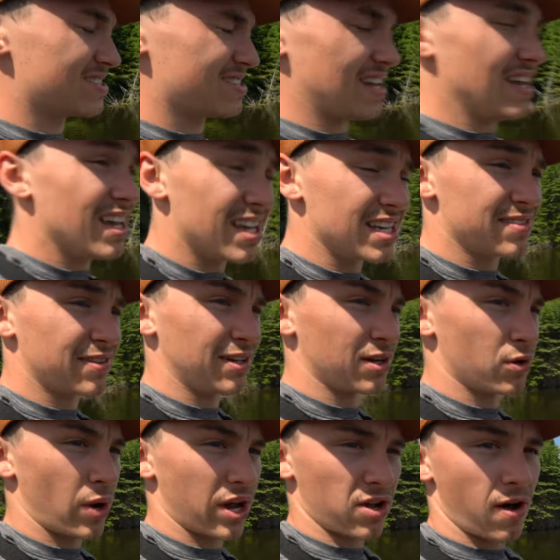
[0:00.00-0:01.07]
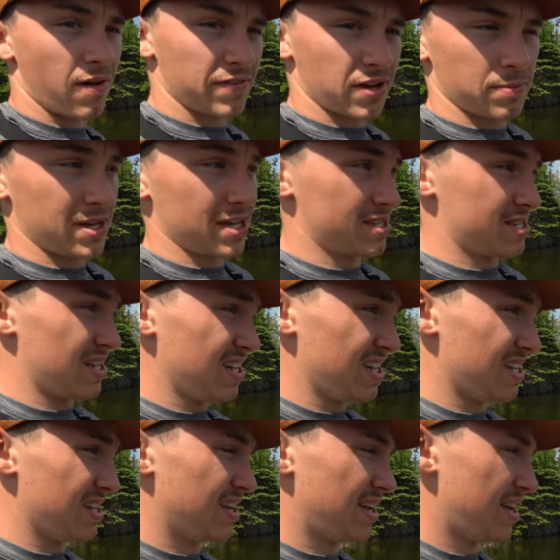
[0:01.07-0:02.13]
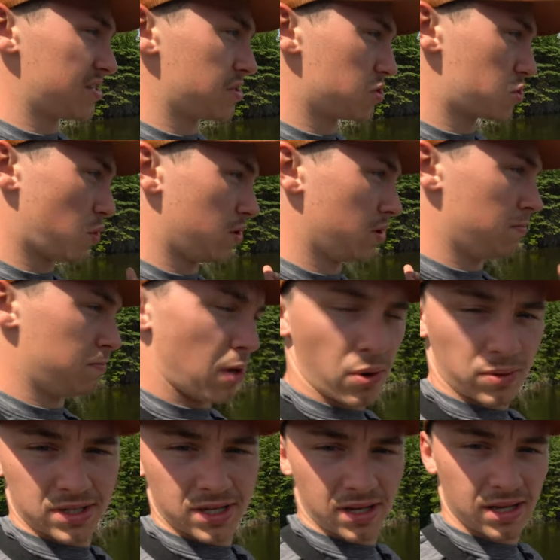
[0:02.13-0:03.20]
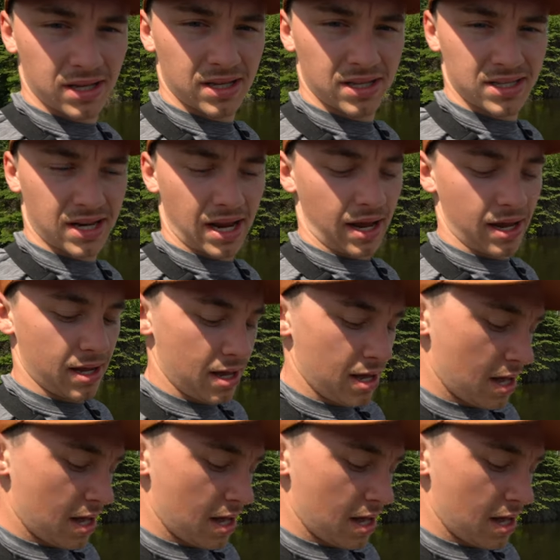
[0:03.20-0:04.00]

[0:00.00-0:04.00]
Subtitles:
see, he's feeling quite confident because he is controlling the boat today.